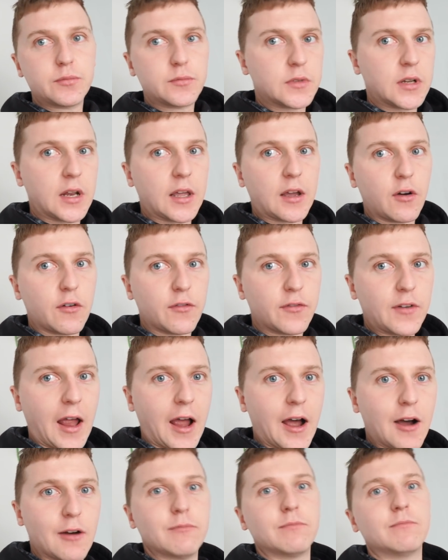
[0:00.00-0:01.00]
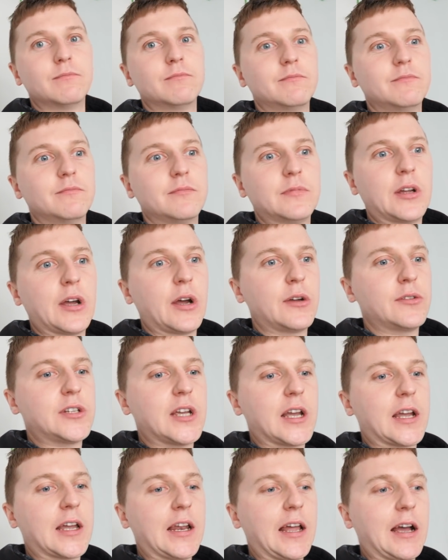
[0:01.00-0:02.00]
click off now. Go
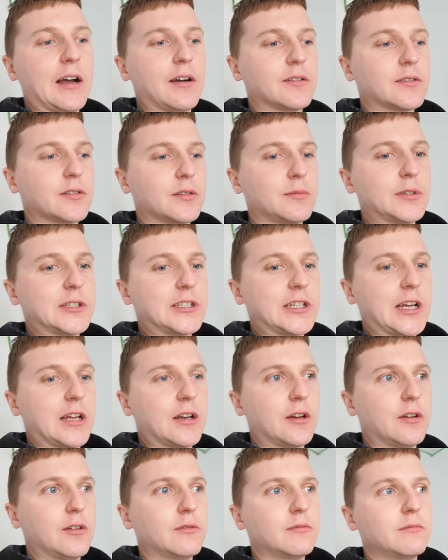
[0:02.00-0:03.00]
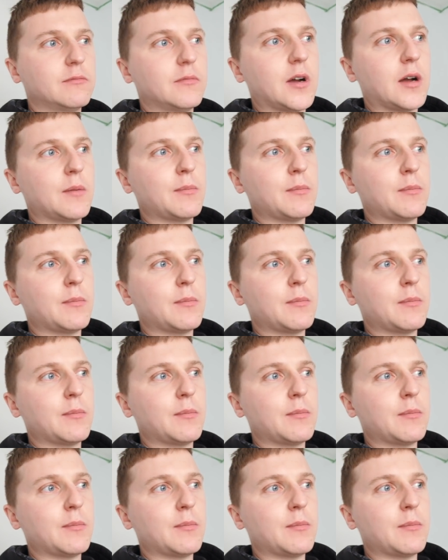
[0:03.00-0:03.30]
check it out, it's on my channel.